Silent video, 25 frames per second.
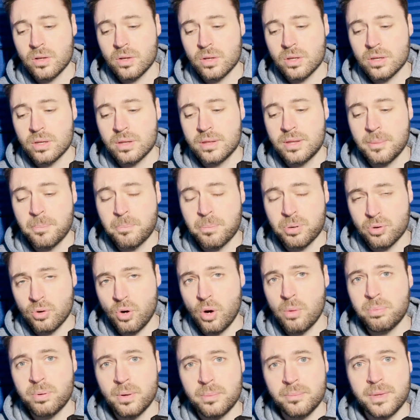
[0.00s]
The
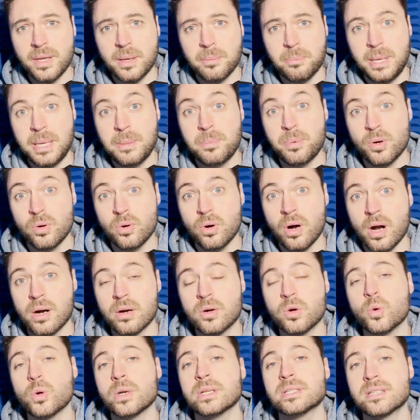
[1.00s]
problem that people are
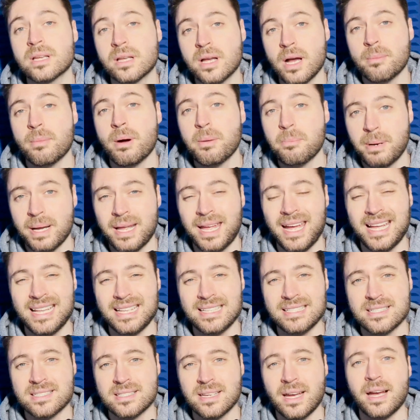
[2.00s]
going to come up
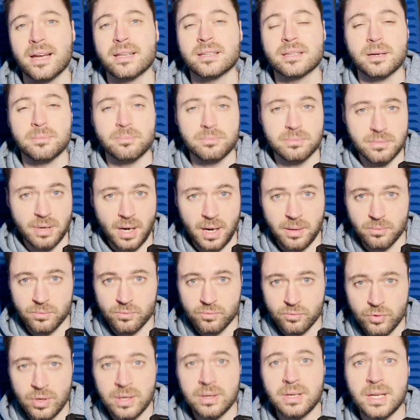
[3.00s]
against, and I'm
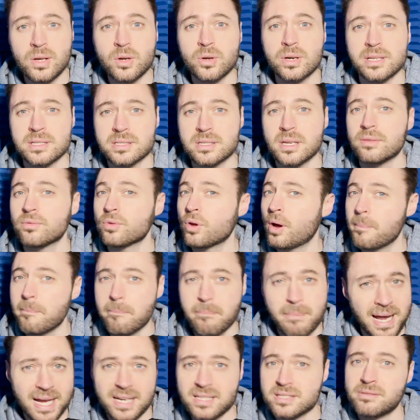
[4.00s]
really going to save you a
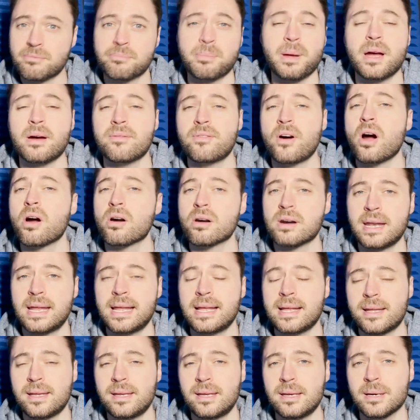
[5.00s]
massive bit of
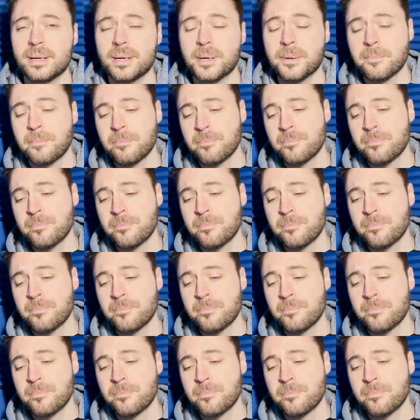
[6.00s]
heartache here.